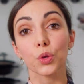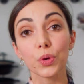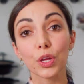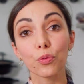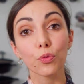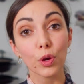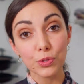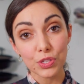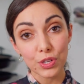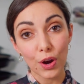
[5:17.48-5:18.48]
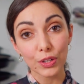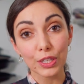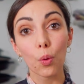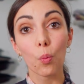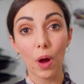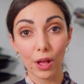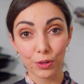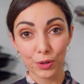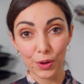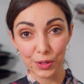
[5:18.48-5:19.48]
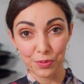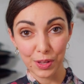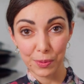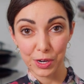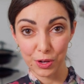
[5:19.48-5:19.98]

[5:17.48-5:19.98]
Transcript: you can roast the garlic while your cauliflower